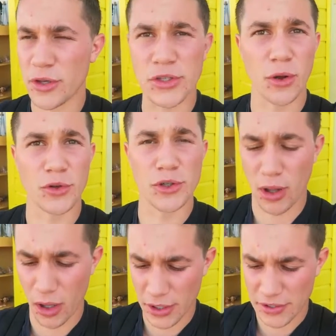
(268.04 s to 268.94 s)
Do we use an Ultra
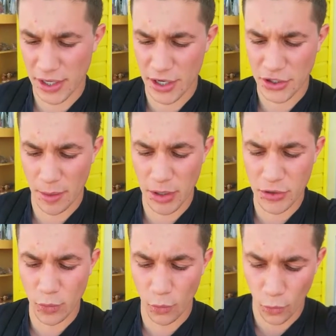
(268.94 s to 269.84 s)
Ball on this catch? I'm gonna
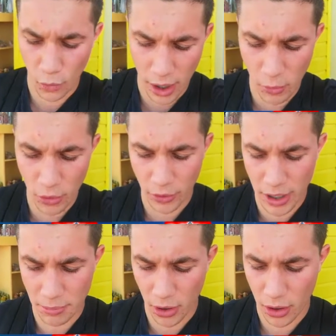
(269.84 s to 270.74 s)
use one more
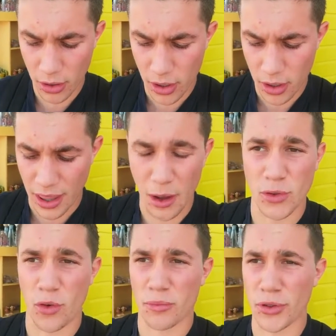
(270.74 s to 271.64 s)
Great Ball. That
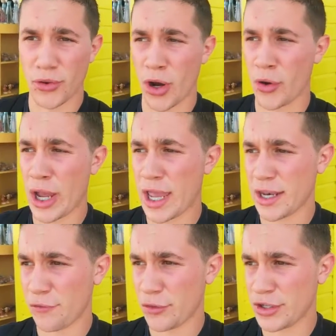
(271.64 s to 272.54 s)
was a horrible throw,
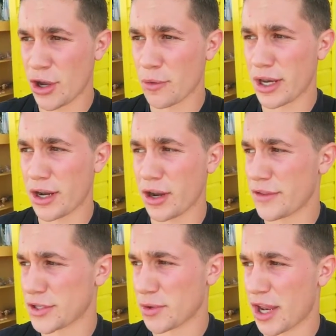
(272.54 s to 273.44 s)
and if we don't get it
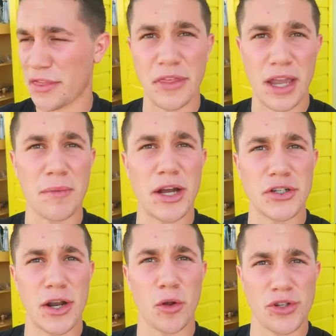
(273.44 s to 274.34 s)
on this one, I think I might
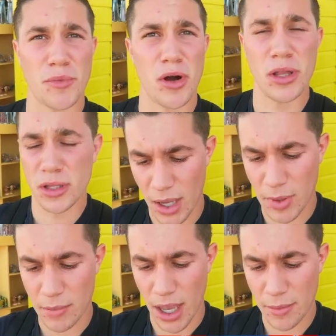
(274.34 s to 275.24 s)
try an Ultra Ball.
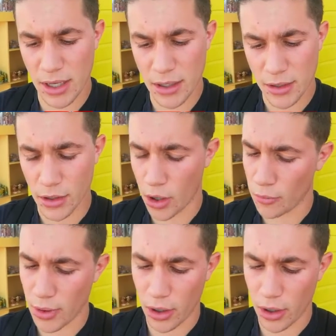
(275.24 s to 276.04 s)
Maybe? Nope,